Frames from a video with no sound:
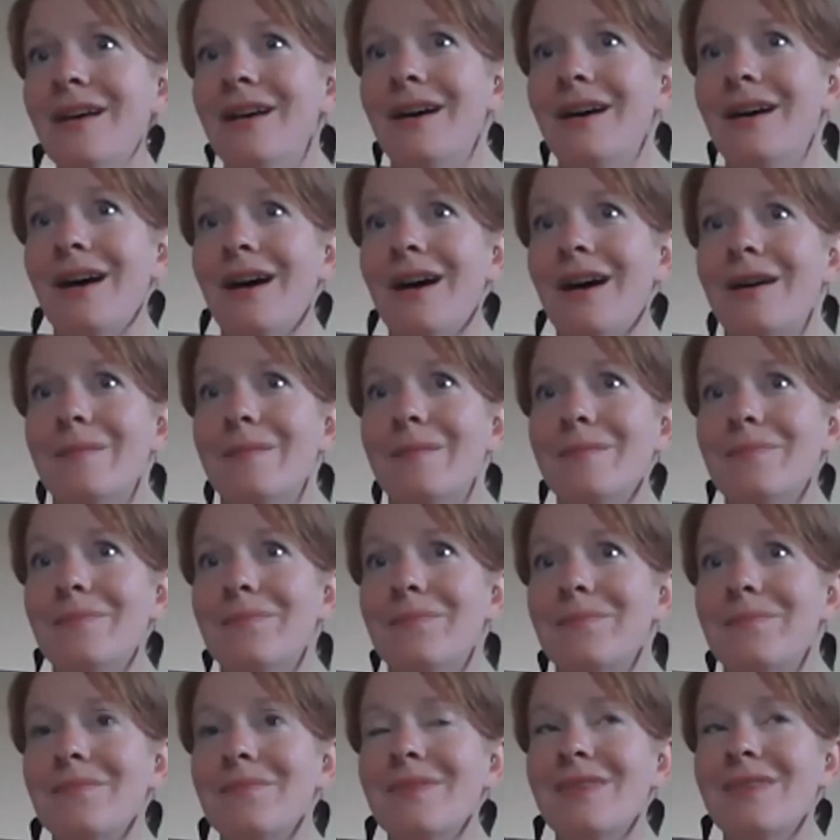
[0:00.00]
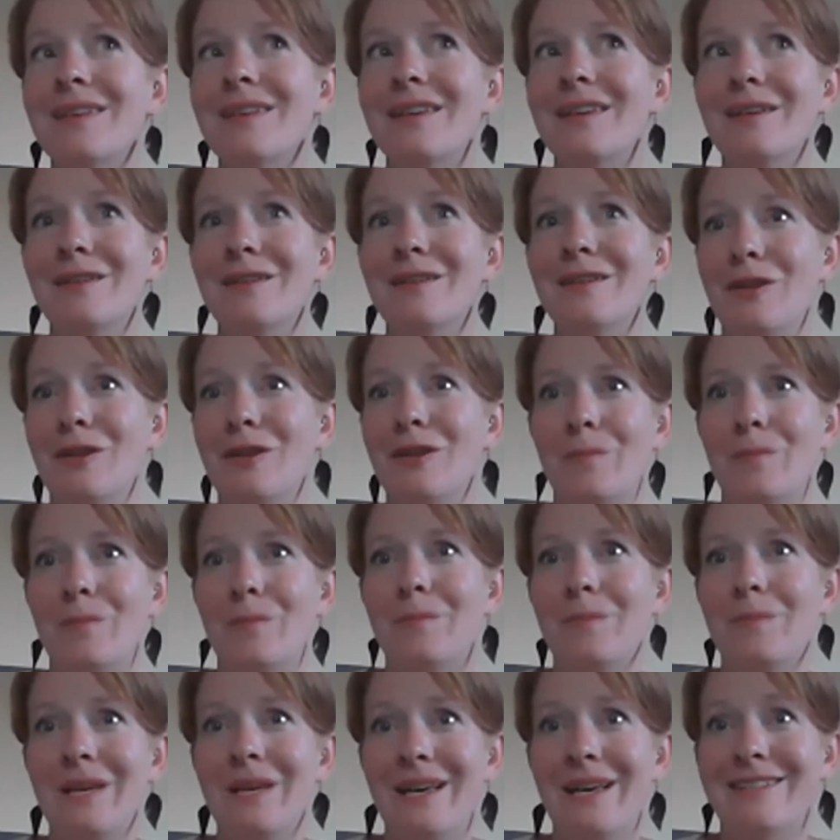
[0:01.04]
you know,
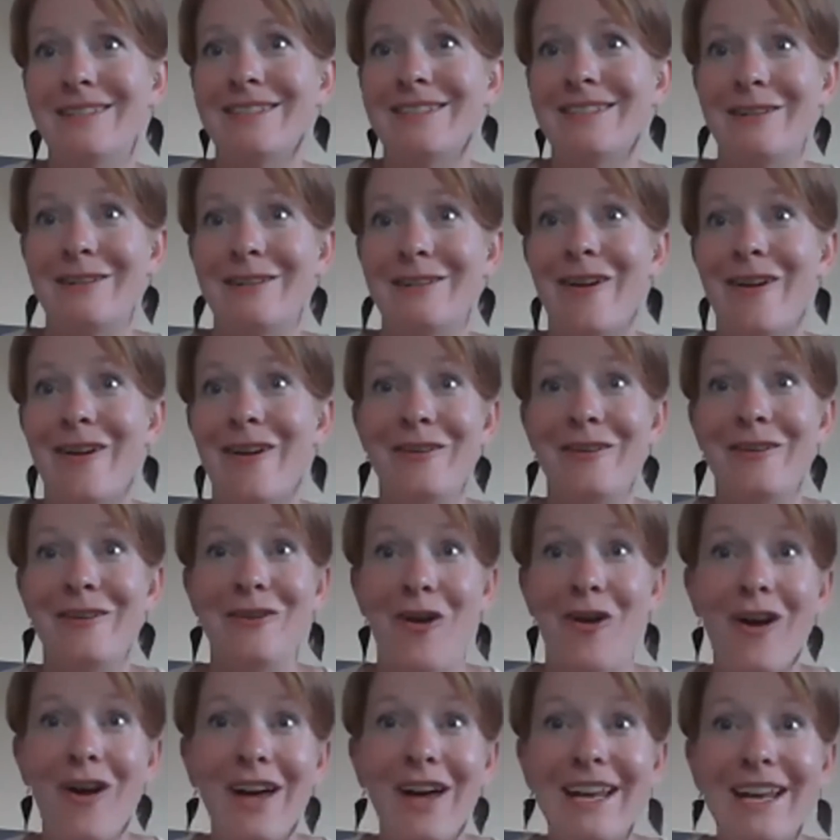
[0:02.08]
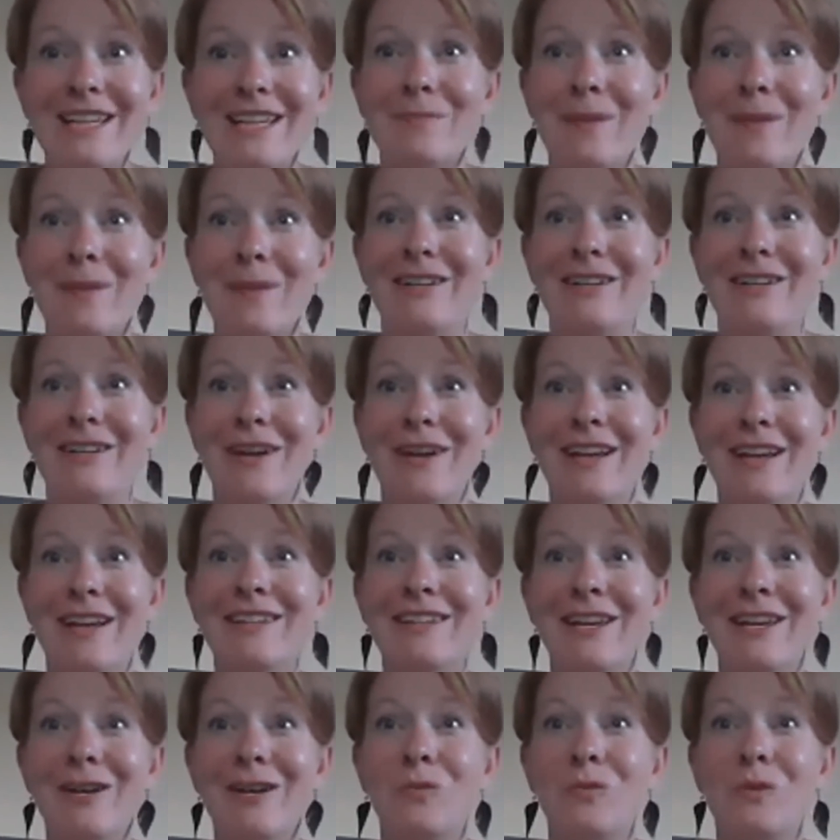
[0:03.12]
because there are not as many direct
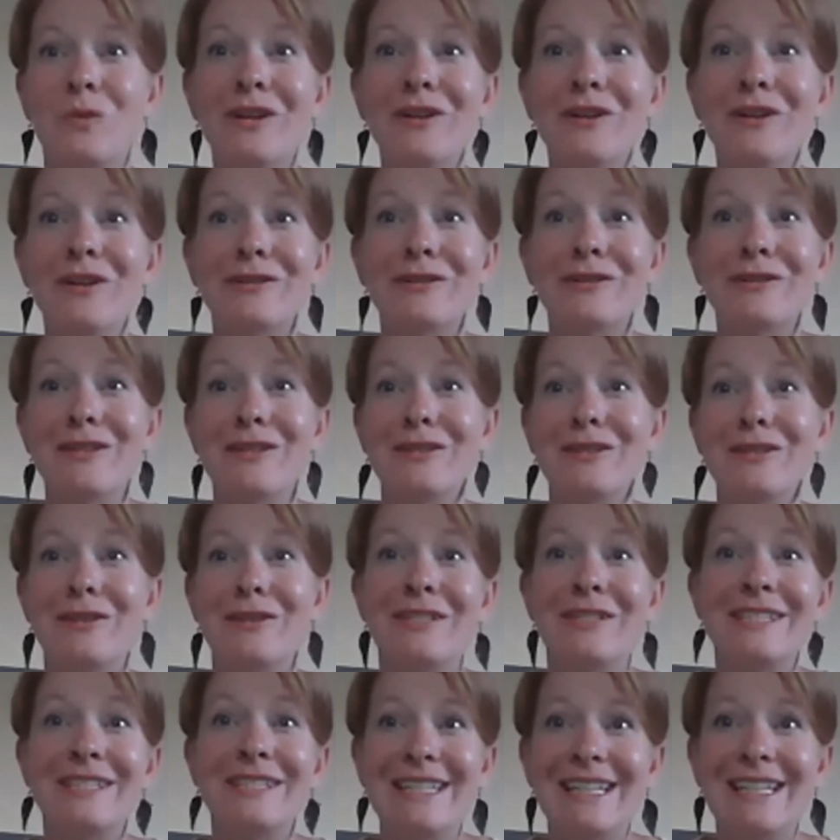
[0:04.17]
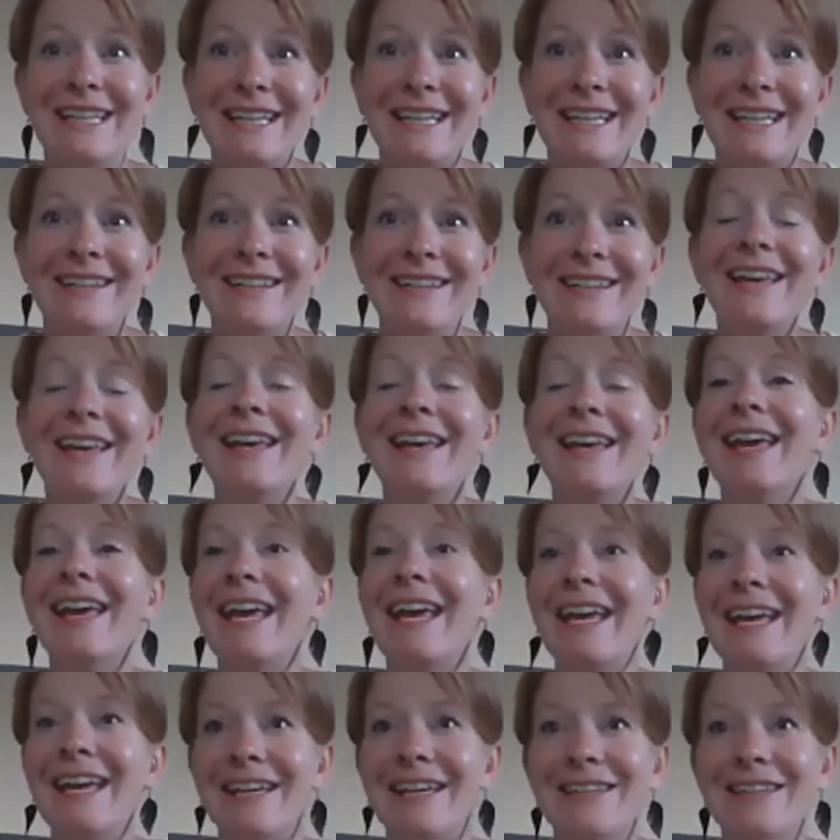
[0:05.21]
care workers as there is need,
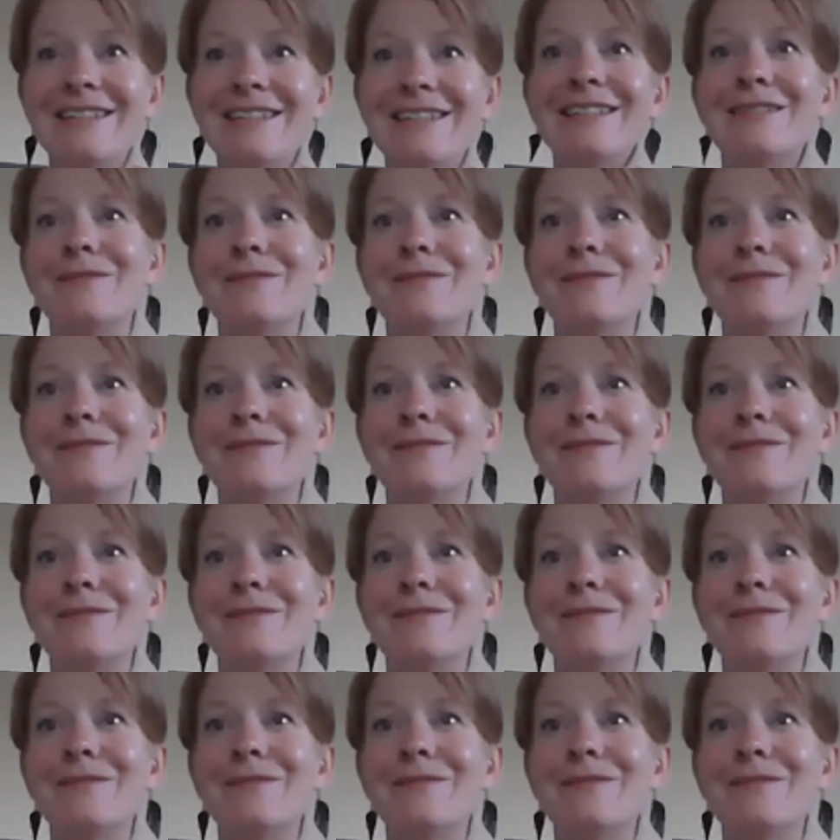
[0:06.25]
and it's